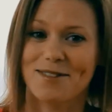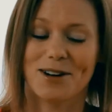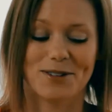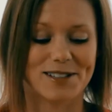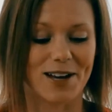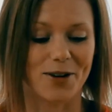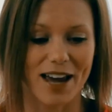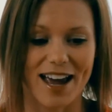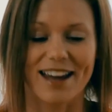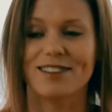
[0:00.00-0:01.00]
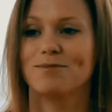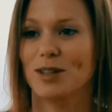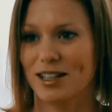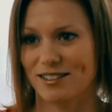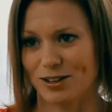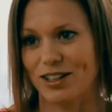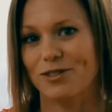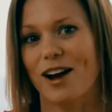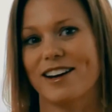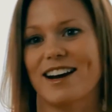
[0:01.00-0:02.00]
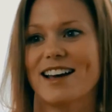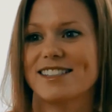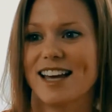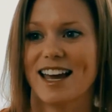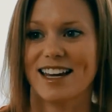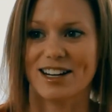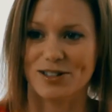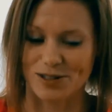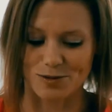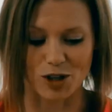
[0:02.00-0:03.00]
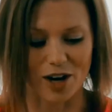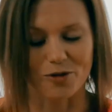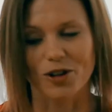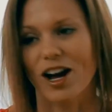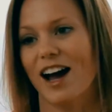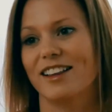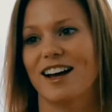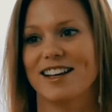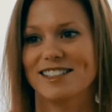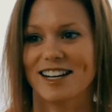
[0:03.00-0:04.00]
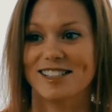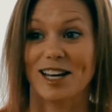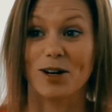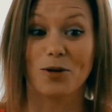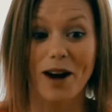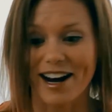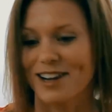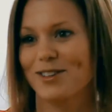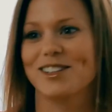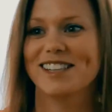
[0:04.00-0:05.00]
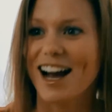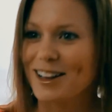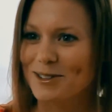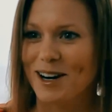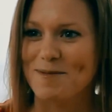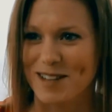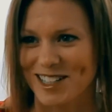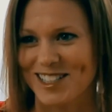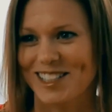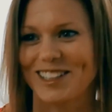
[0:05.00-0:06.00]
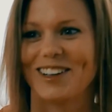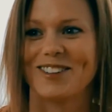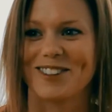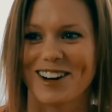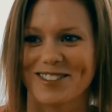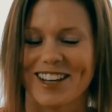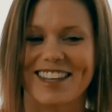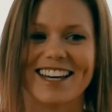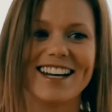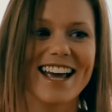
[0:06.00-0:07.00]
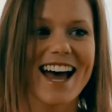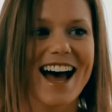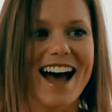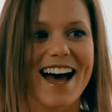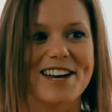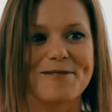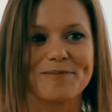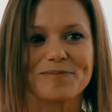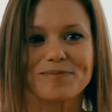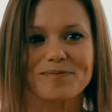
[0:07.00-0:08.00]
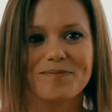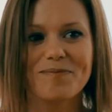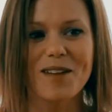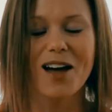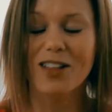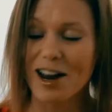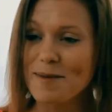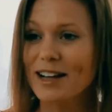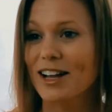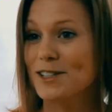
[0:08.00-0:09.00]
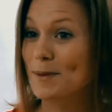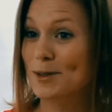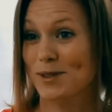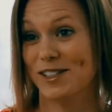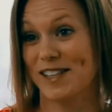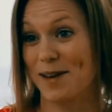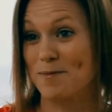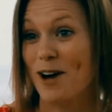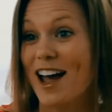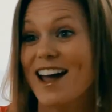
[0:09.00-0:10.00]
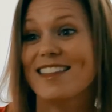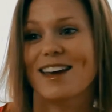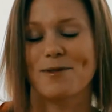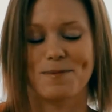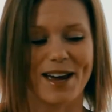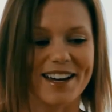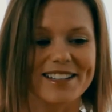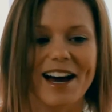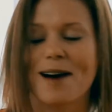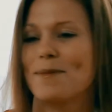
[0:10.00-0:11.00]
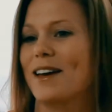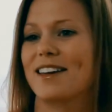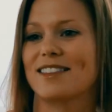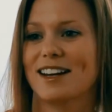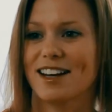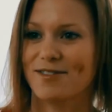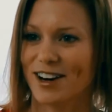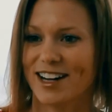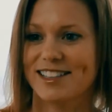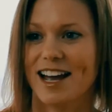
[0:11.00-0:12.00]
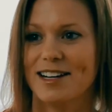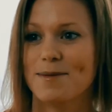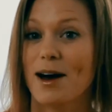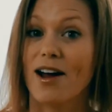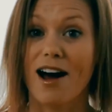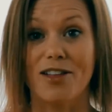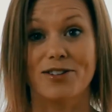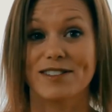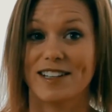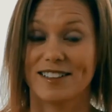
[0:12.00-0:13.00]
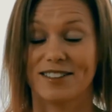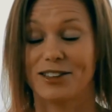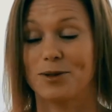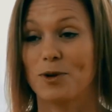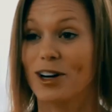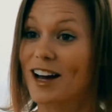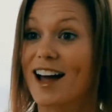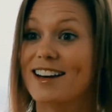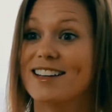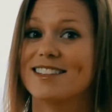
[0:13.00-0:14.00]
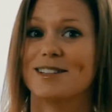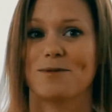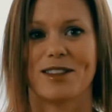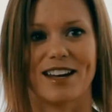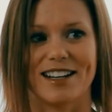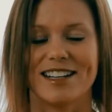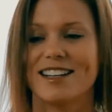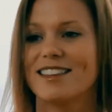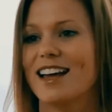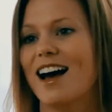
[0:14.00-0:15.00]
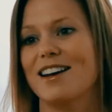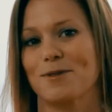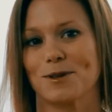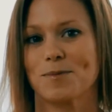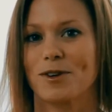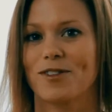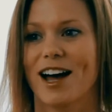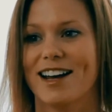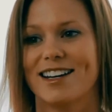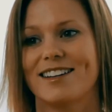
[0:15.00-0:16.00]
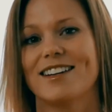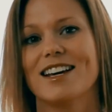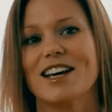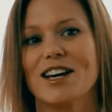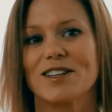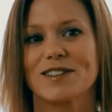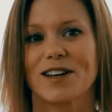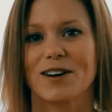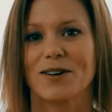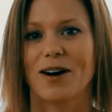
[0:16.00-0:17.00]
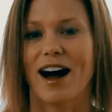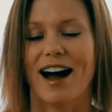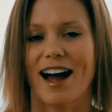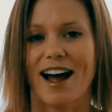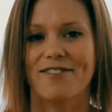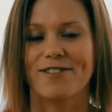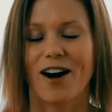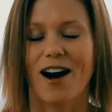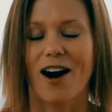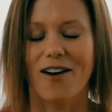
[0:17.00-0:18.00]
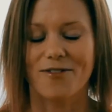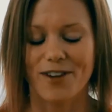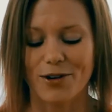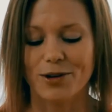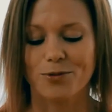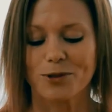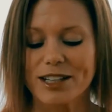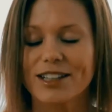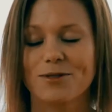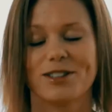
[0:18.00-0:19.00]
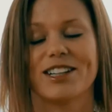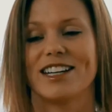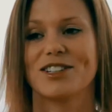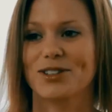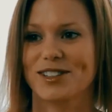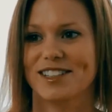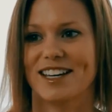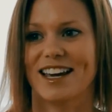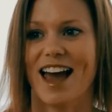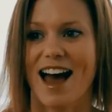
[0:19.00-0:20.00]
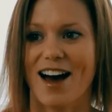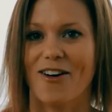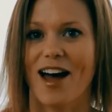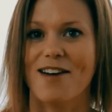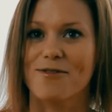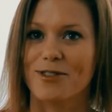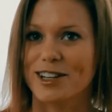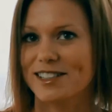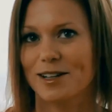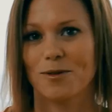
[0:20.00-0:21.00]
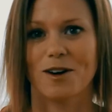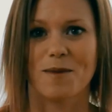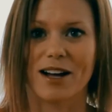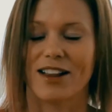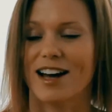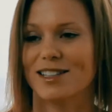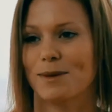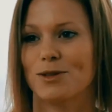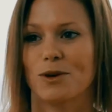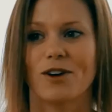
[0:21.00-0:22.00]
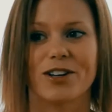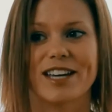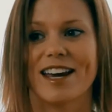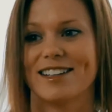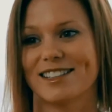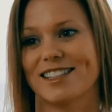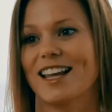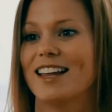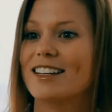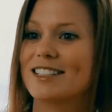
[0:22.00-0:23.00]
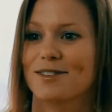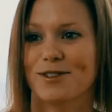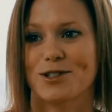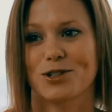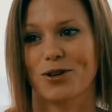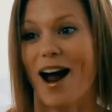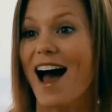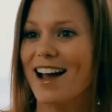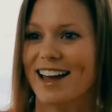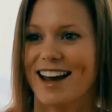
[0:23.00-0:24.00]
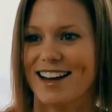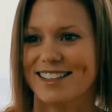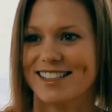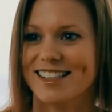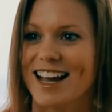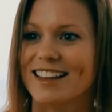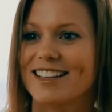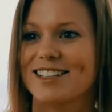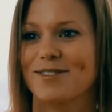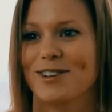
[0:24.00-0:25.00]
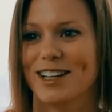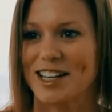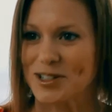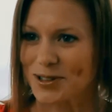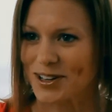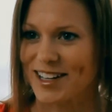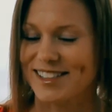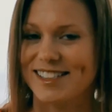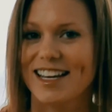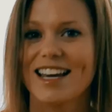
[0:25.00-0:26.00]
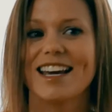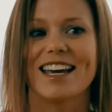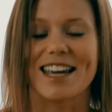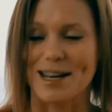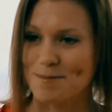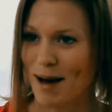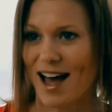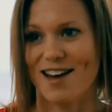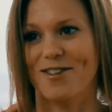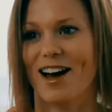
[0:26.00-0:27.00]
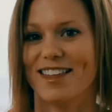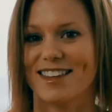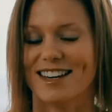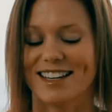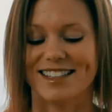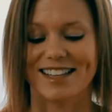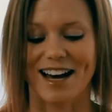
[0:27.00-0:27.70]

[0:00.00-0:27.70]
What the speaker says: would always say, okay, you need to write an essay, here's general guidelines, and I'd say, great, I know exactly what I'm going to do, and run with it. And a lot of my classmates were the same way. They would pick a topic and they'd get very excited about it. Others needed a little more guidance, and when they needed that, it was provided. So I've found it really, really interesting how every single one of my classmates, we've all taken a slightly different track and had a slightly different interest in bioethics.